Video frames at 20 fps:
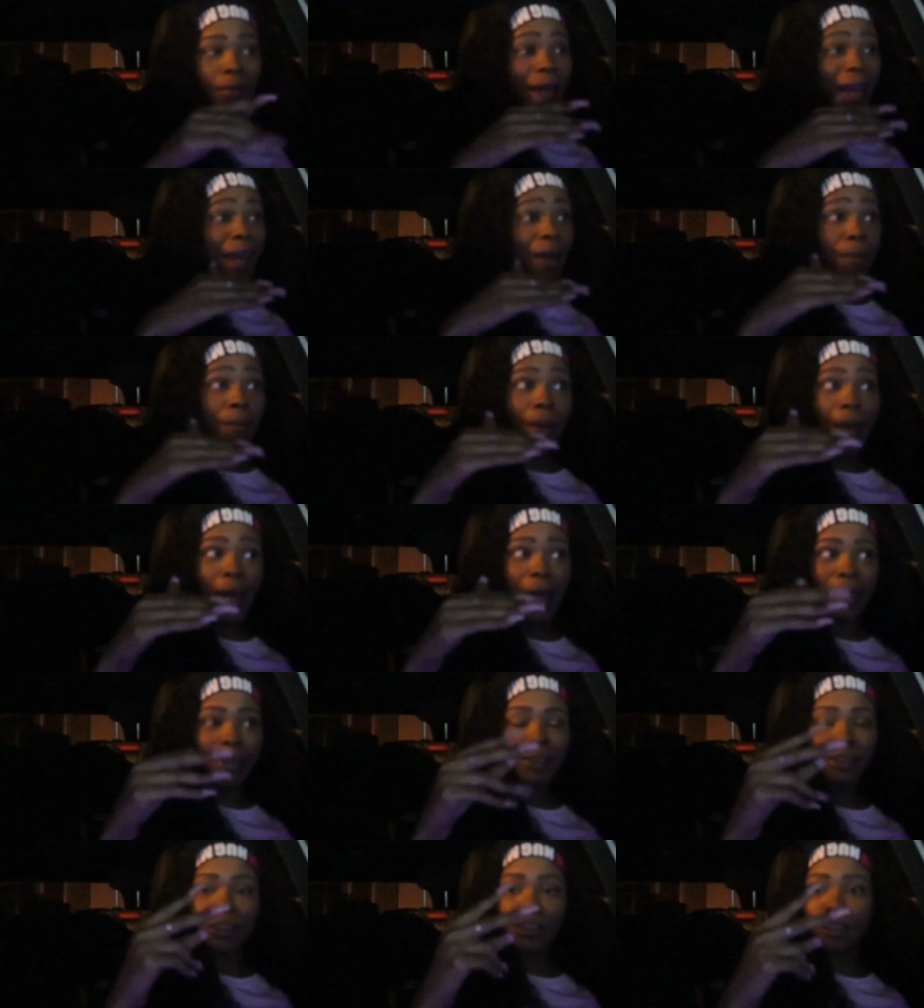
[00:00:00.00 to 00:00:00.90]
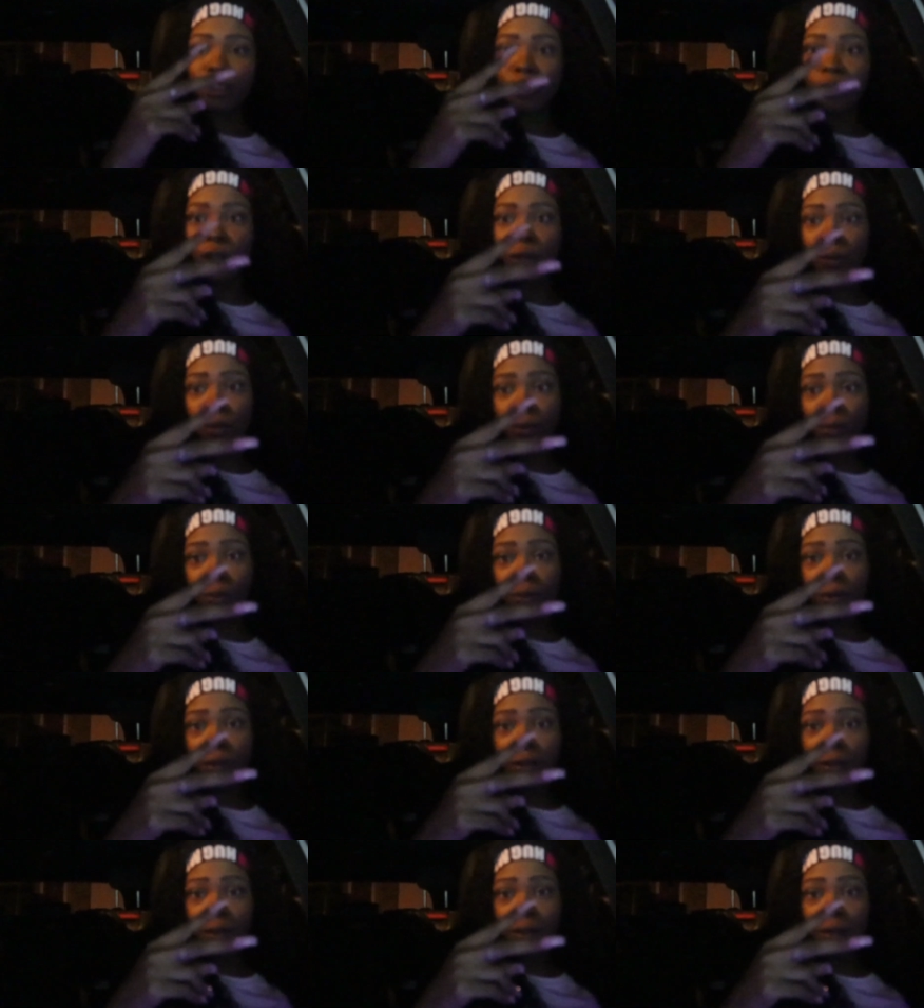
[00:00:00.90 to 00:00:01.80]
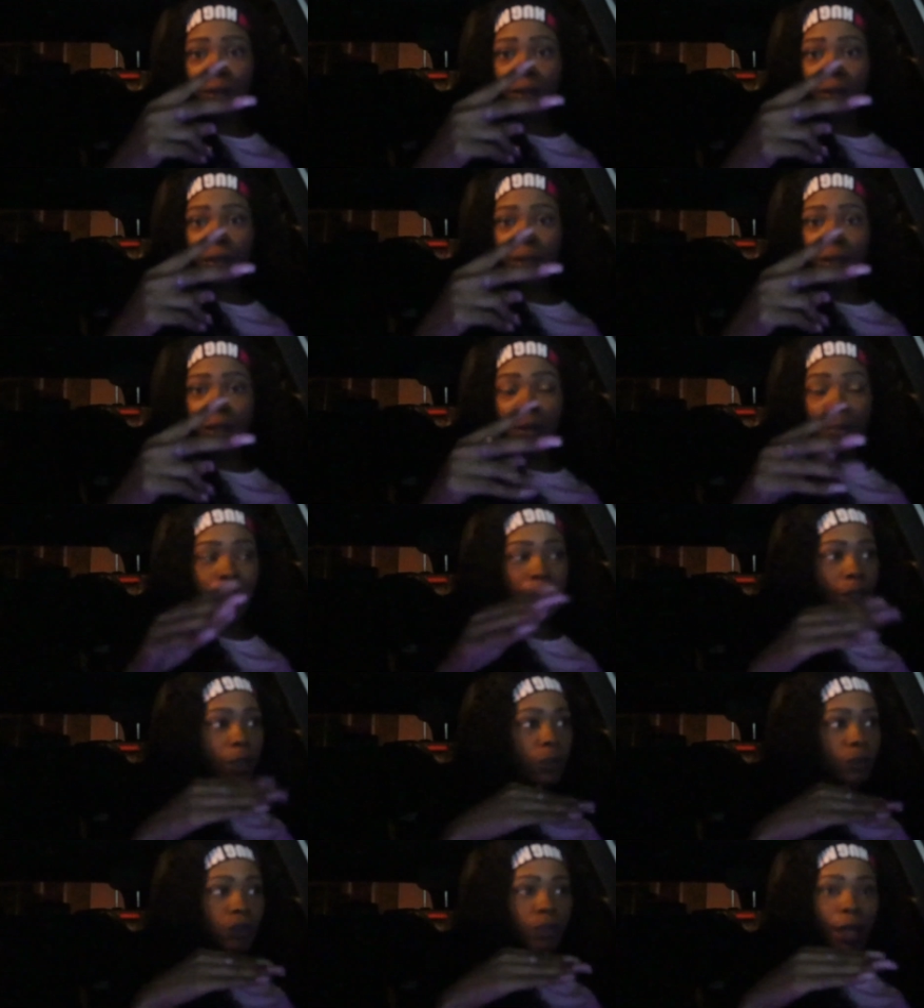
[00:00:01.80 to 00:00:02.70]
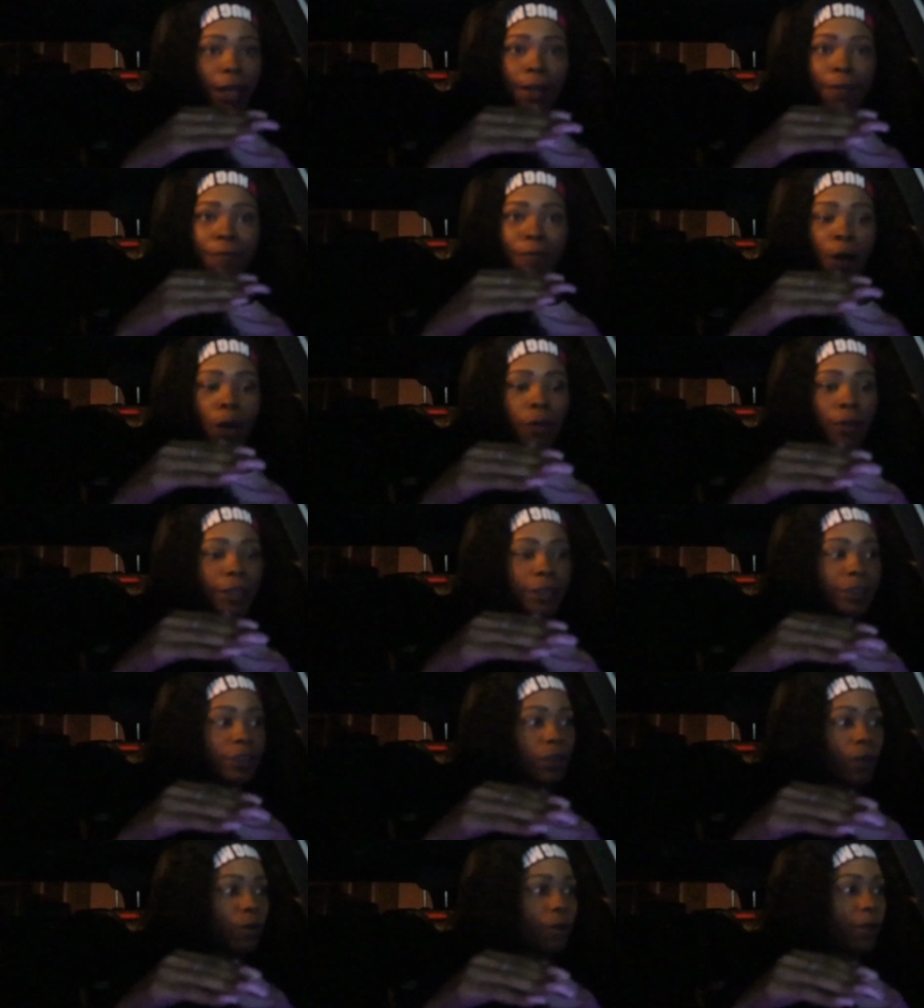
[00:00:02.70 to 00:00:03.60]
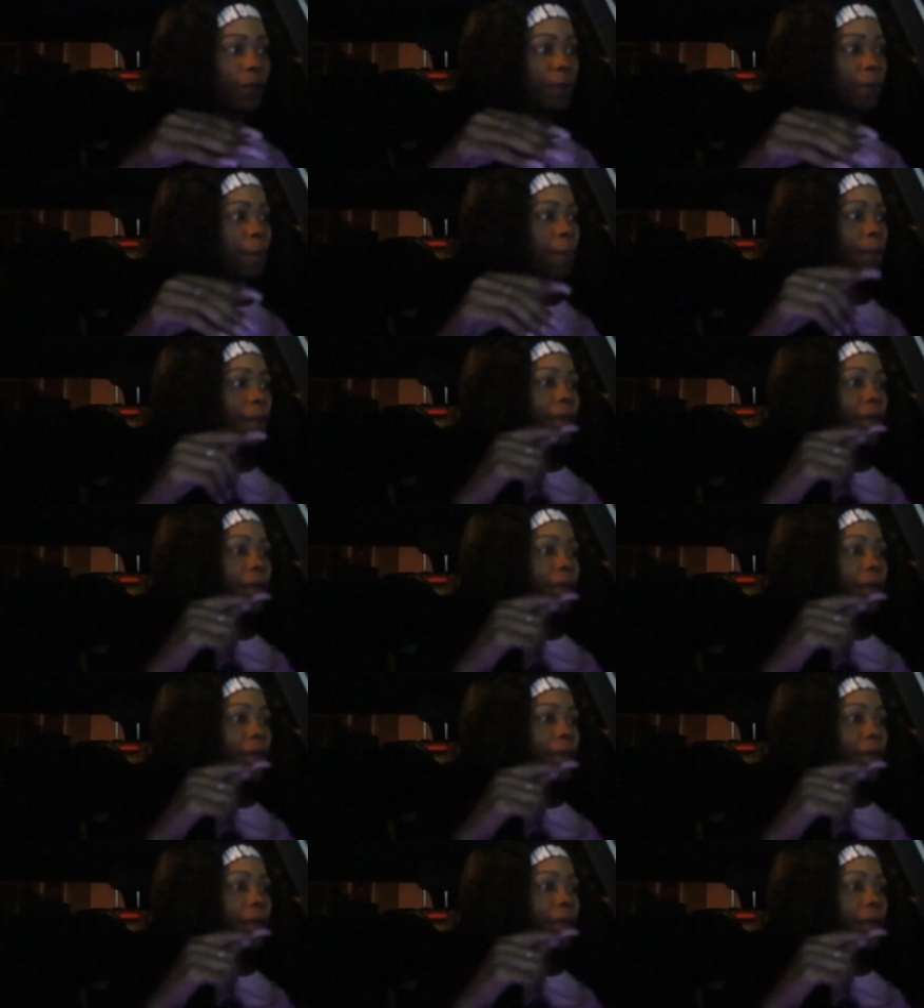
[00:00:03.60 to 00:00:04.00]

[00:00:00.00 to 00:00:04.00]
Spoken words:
At max 2. But don't try to focus on